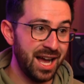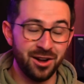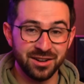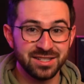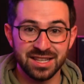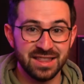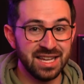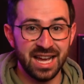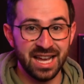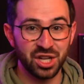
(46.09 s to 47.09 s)
I honestly
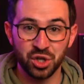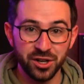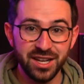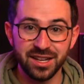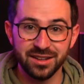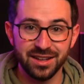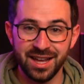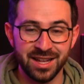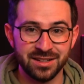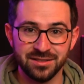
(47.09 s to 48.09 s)
think I agree,
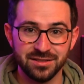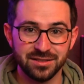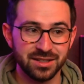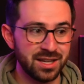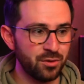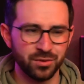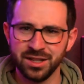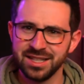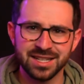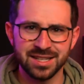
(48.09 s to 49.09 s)
and got
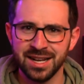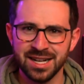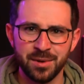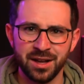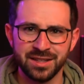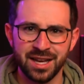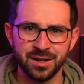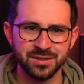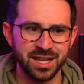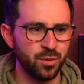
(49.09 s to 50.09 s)
really excited about that
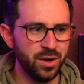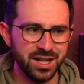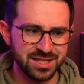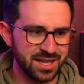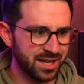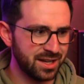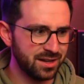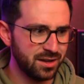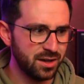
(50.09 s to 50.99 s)
and was like, wait a second,